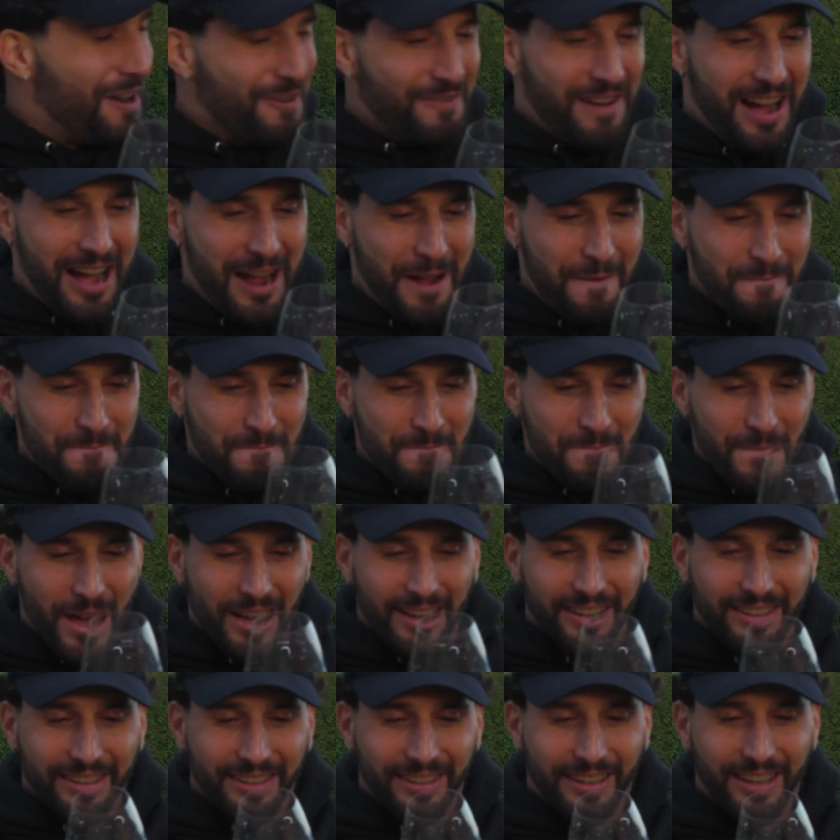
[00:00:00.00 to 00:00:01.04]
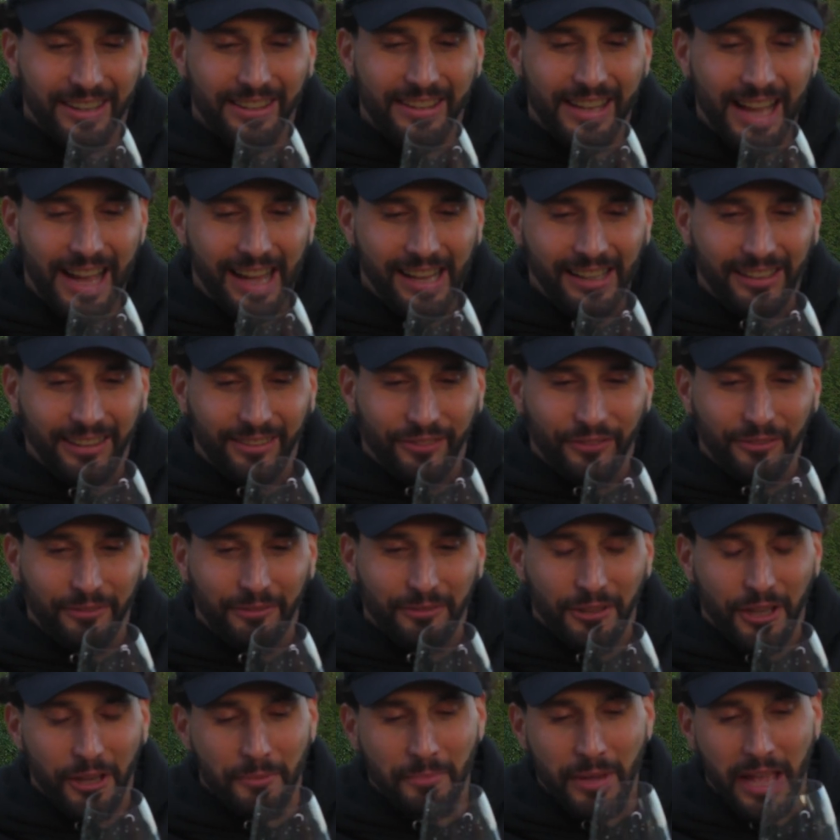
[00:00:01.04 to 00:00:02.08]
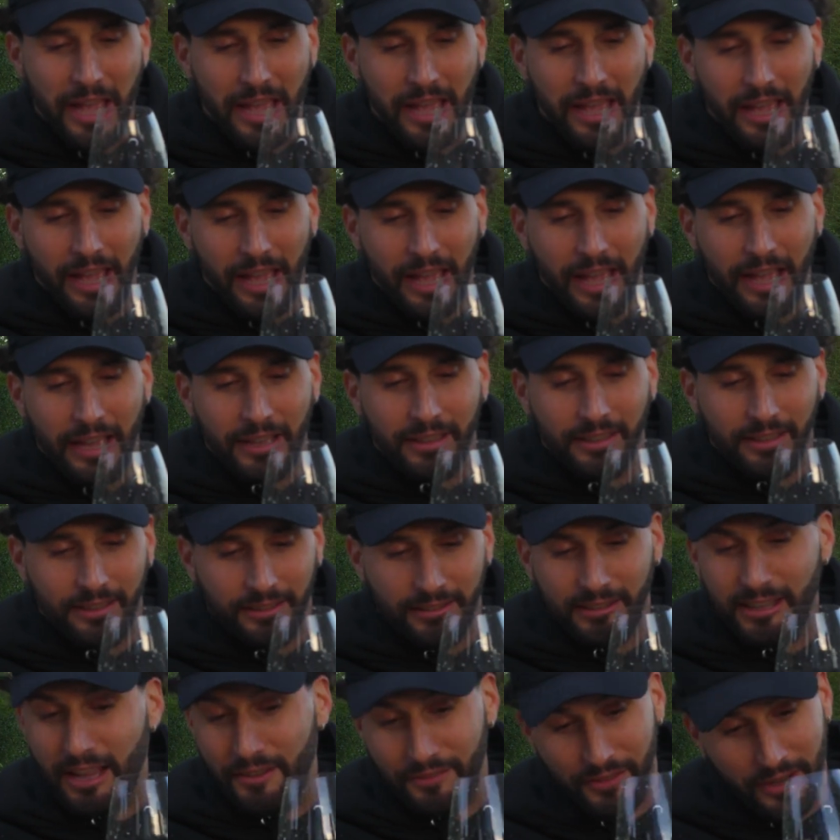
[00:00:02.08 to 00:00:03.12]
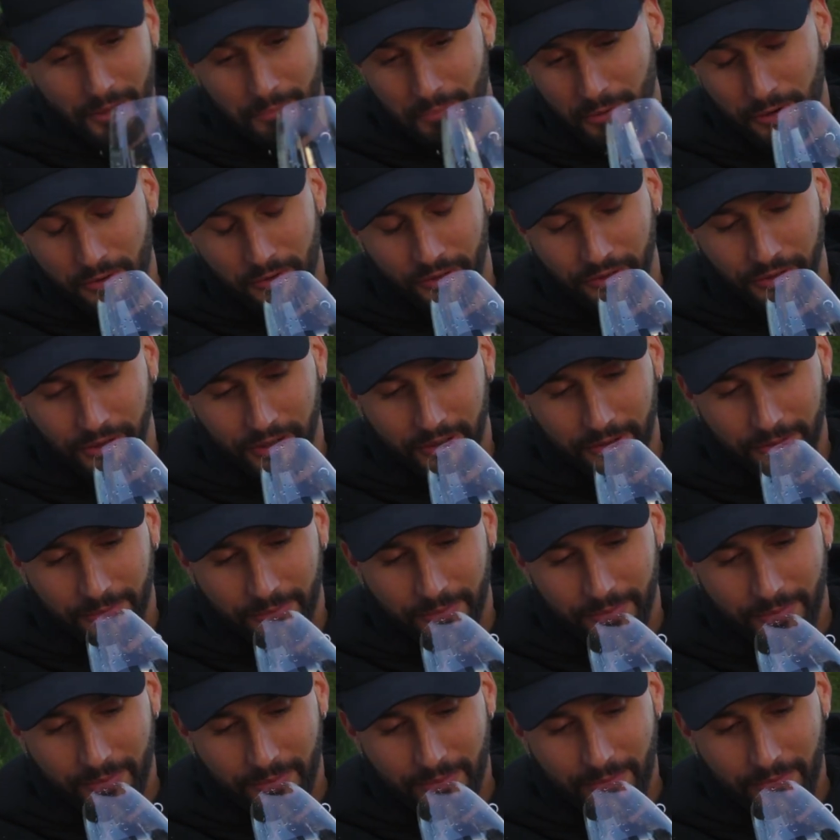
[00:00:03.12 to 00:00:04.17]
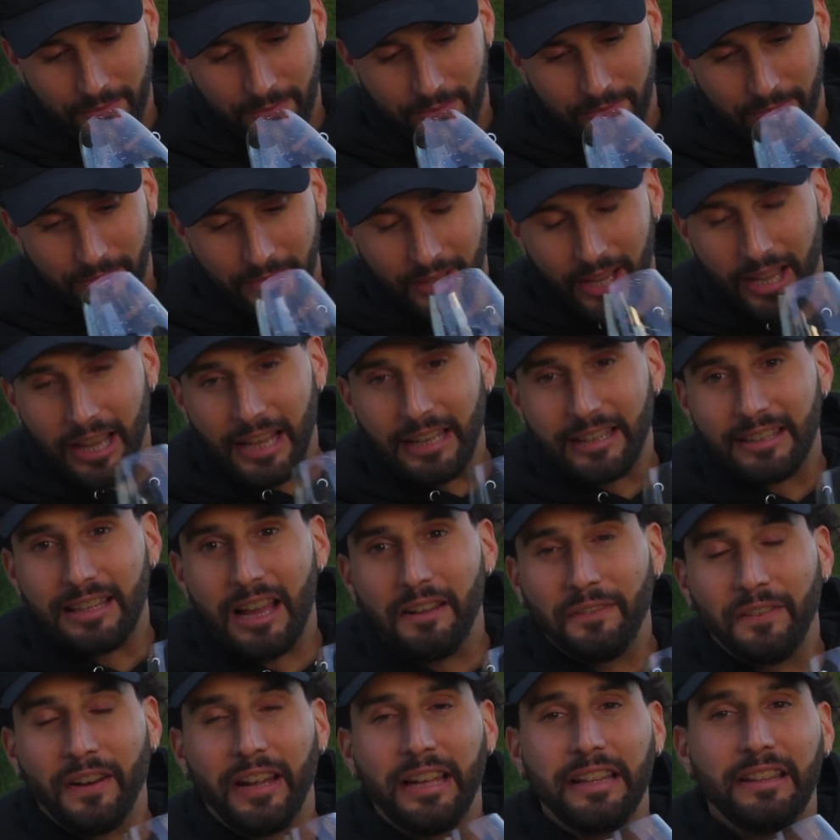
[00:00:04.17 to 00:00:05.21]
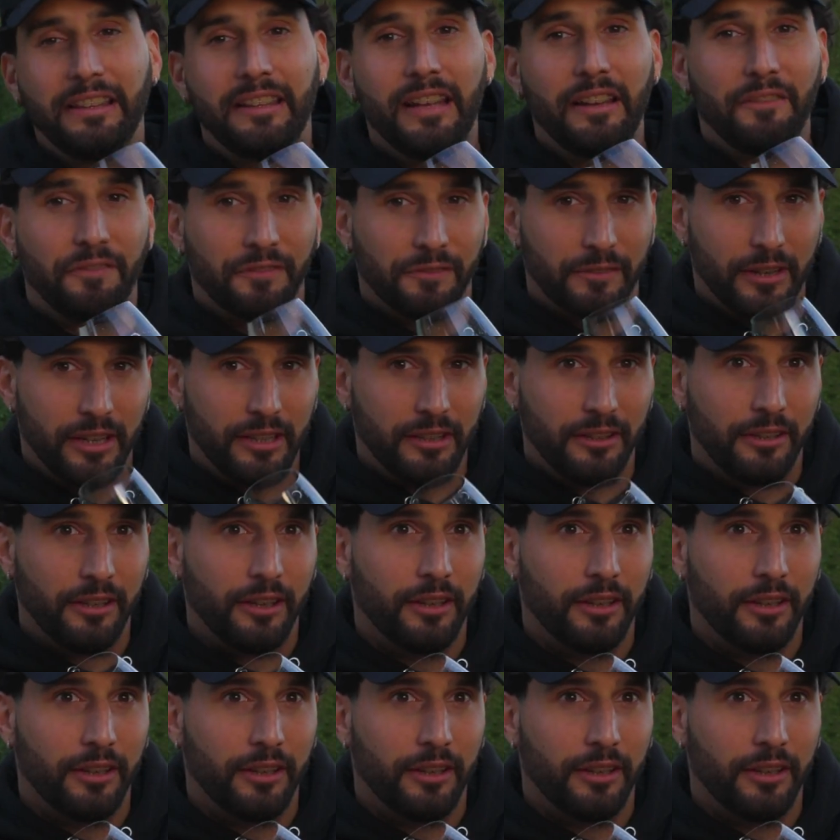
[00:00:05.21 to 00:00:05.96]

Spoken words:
All right. So this, to me, is definitely proved. It's definitely different